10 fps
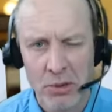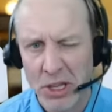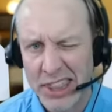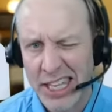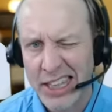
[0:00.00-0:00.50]
and we
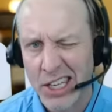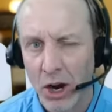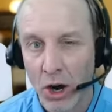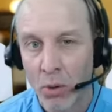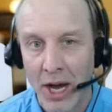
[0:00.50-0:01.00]
think the
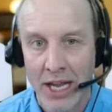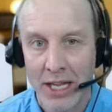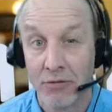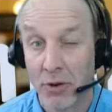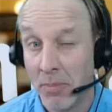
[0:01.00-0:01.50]

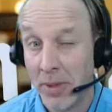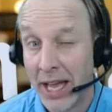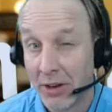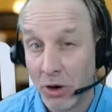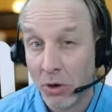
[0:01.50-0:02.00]
ROI from
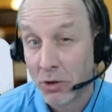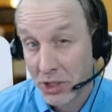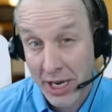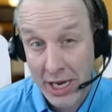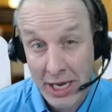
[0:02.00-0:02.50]
that over
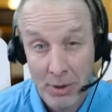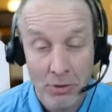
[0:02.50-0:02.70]
time,